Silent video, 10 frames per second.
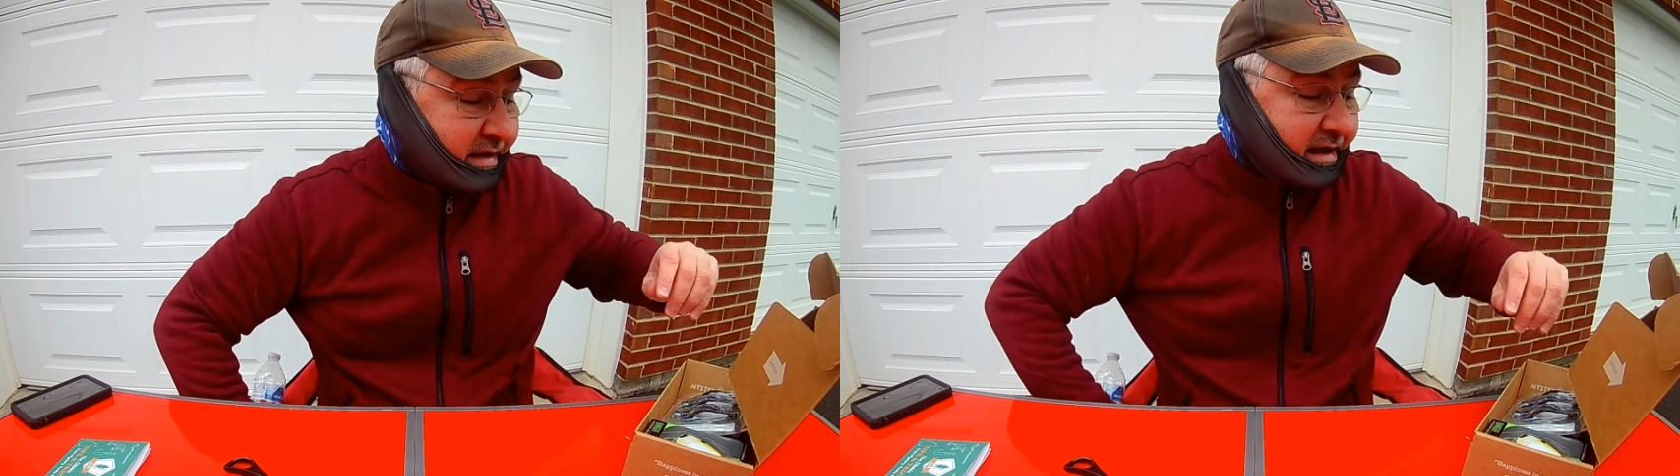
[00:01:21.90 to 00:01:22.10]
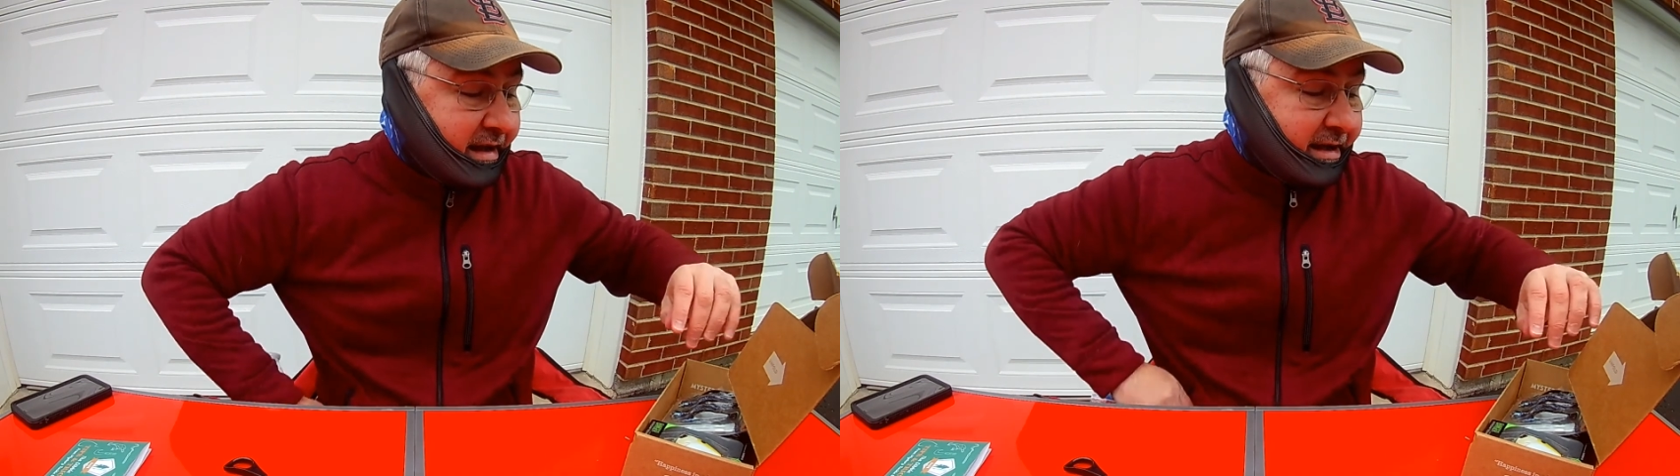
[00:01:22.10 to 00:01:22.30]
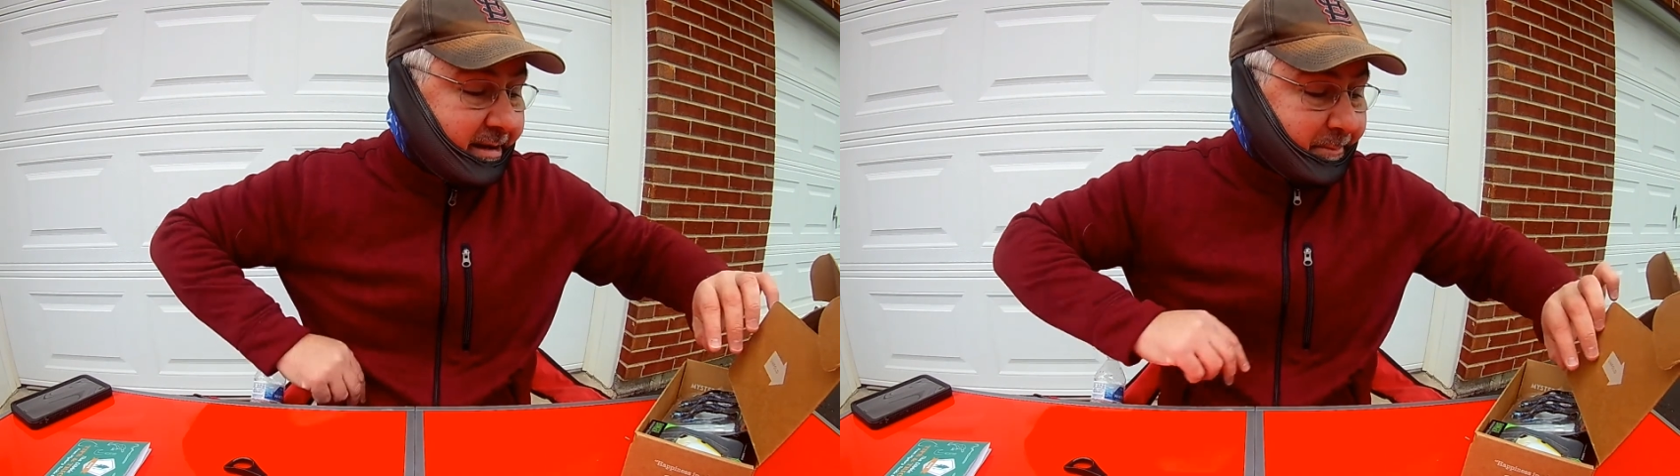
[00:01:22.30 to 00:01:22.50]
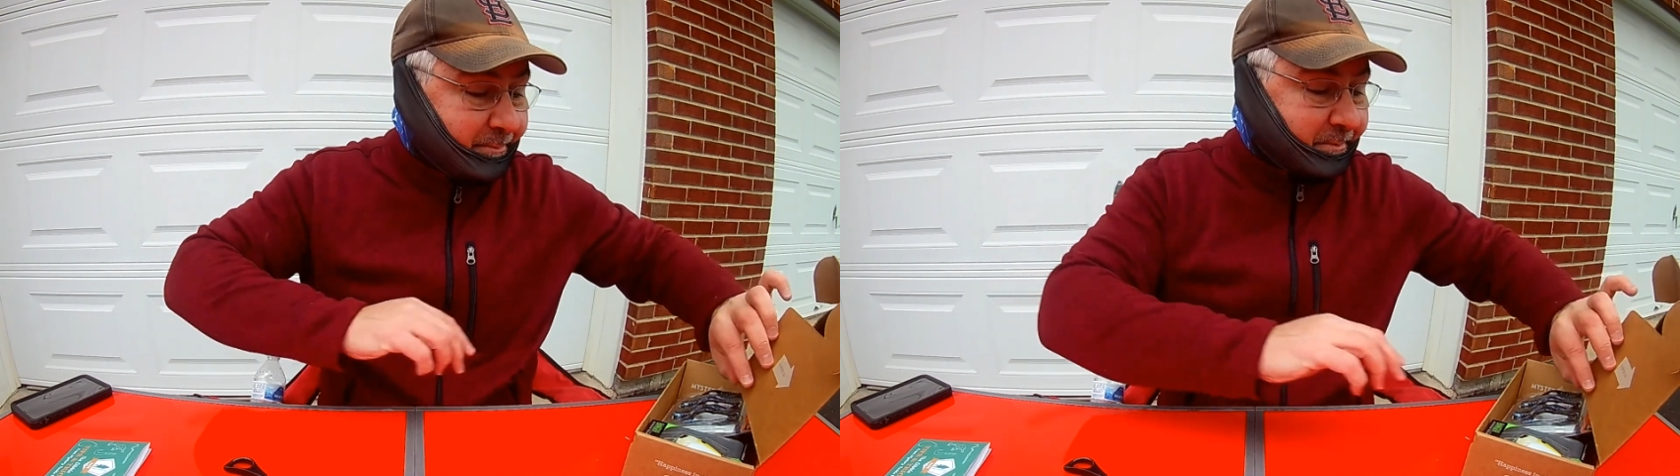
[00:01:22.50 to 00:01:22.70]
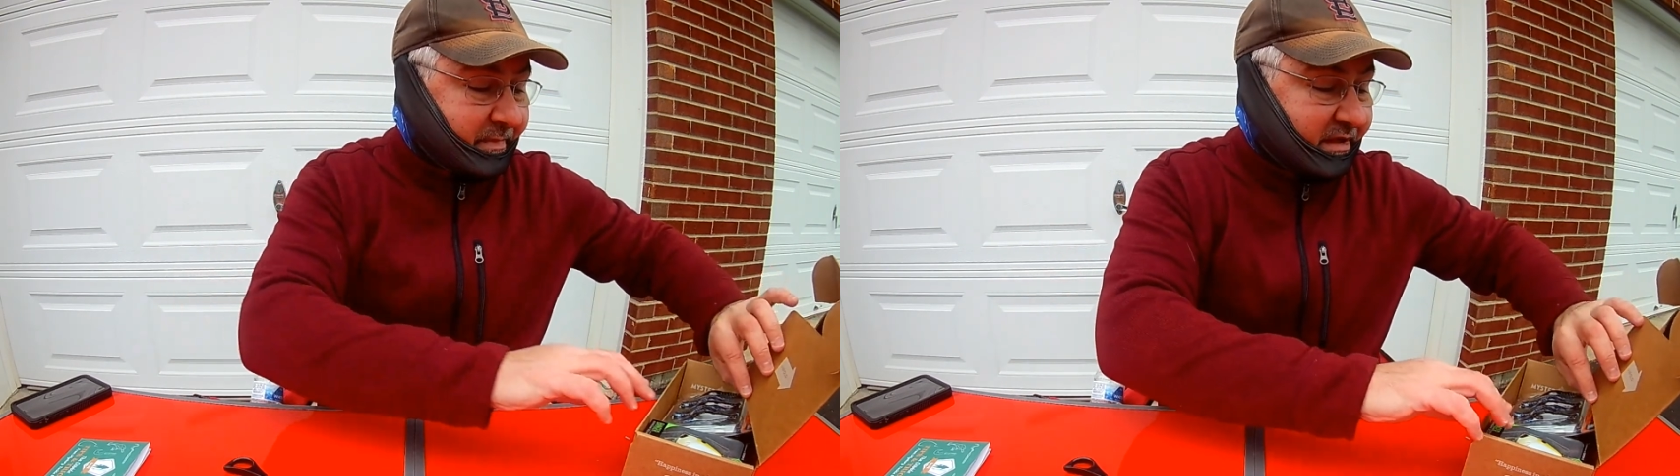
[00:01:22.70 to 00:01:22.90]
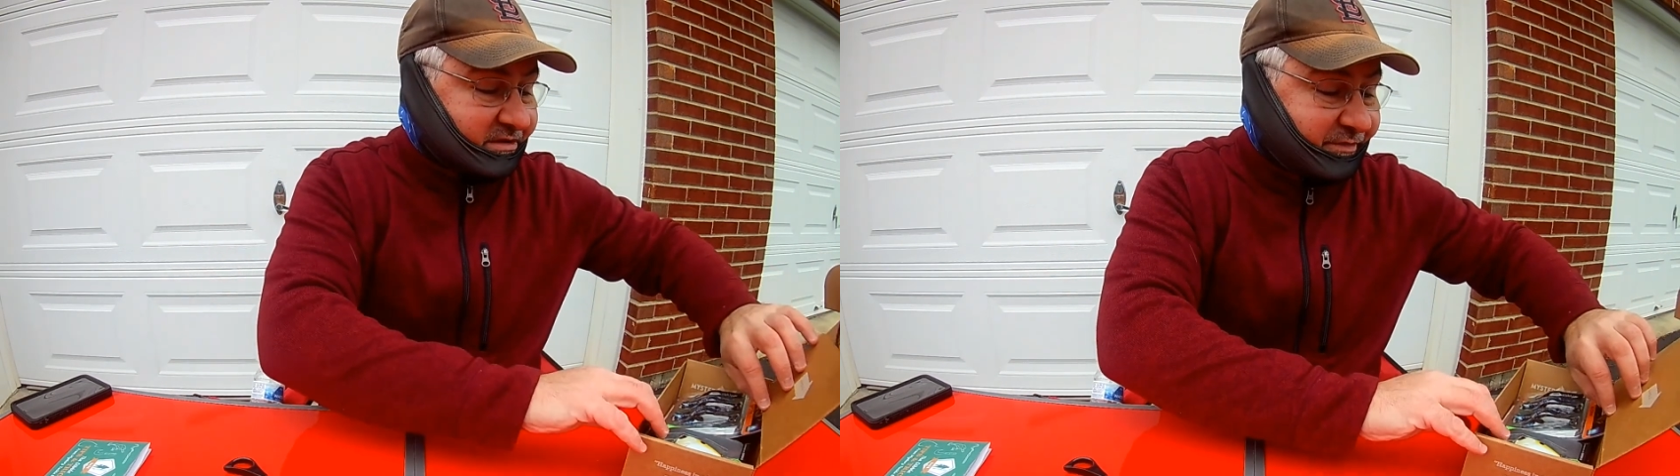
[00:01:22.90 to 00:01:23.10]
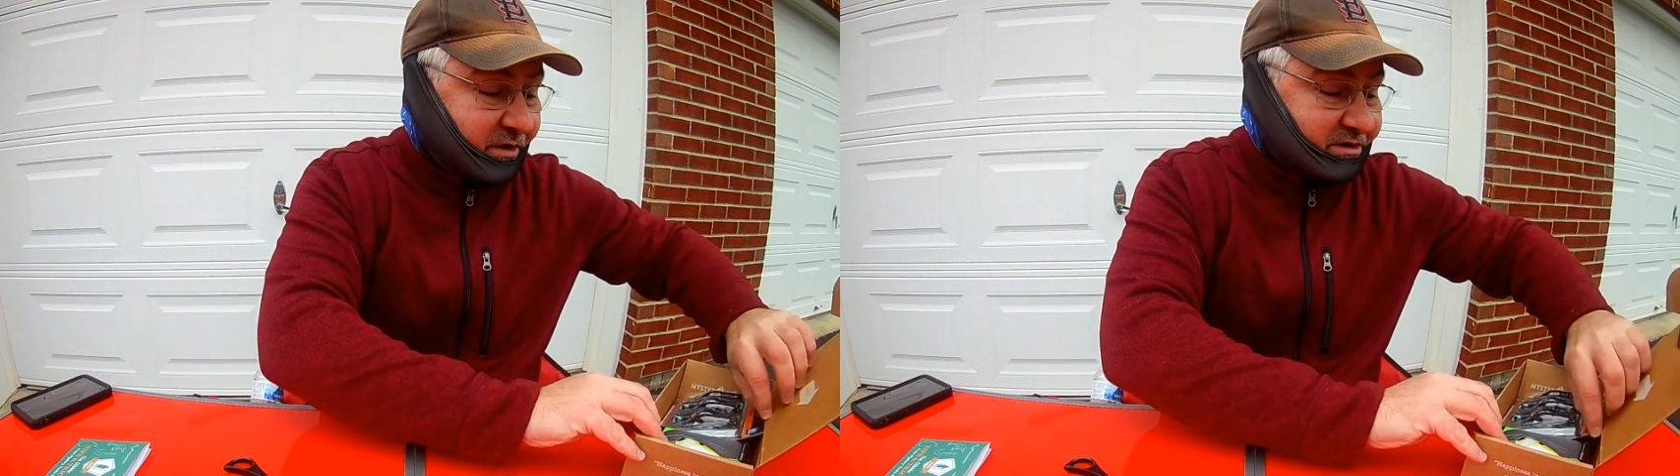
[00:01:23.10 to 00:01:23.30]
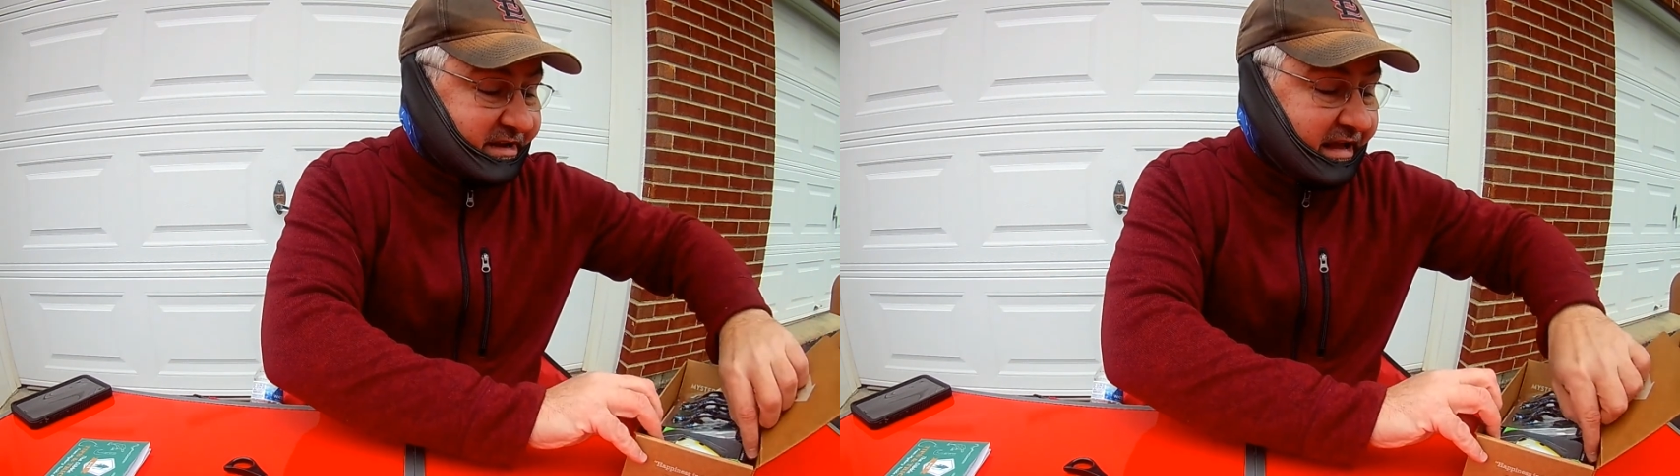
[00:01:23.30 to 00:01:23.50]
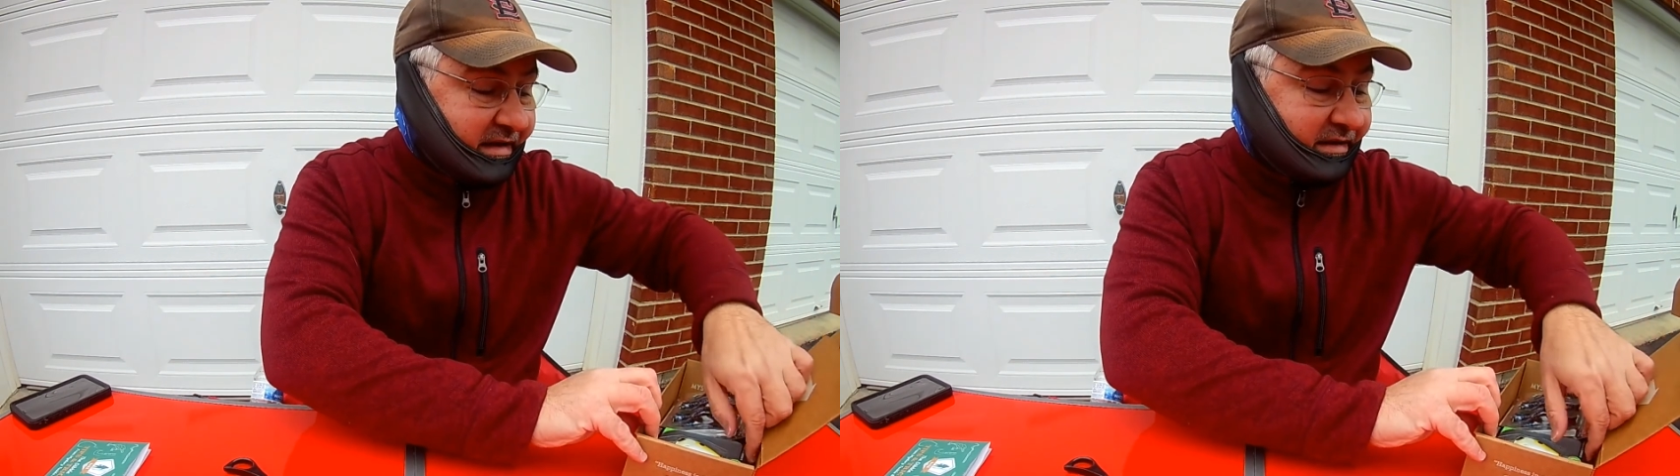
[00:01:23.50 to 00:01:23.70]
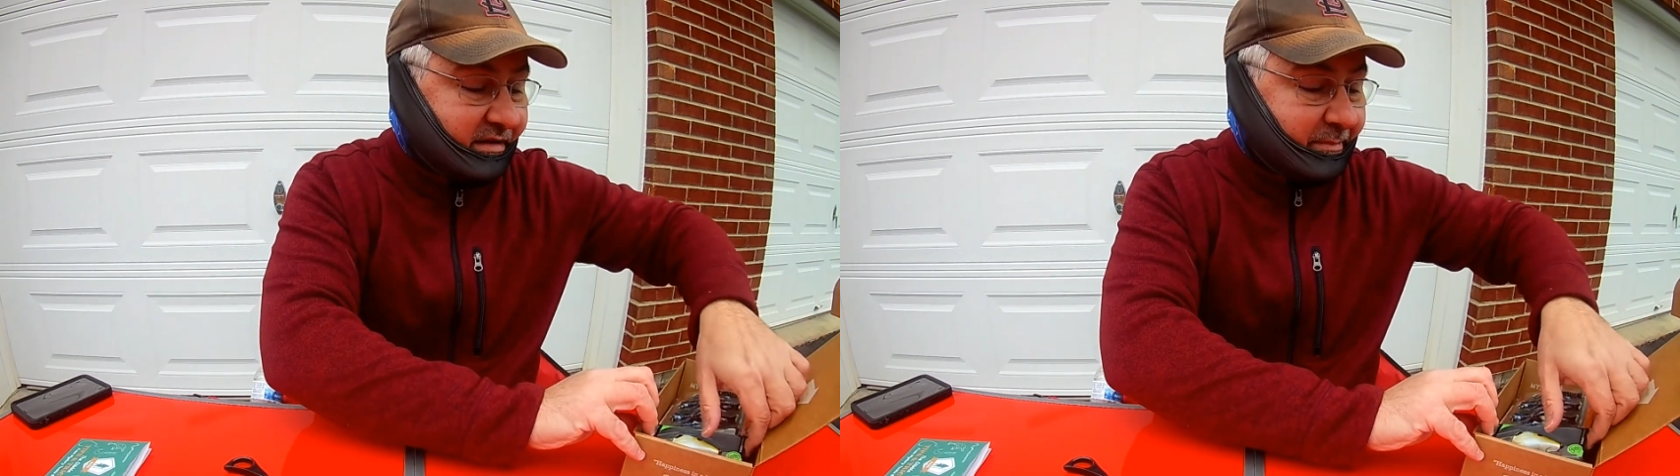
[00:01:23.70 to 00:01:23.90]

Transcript: As far as getting into the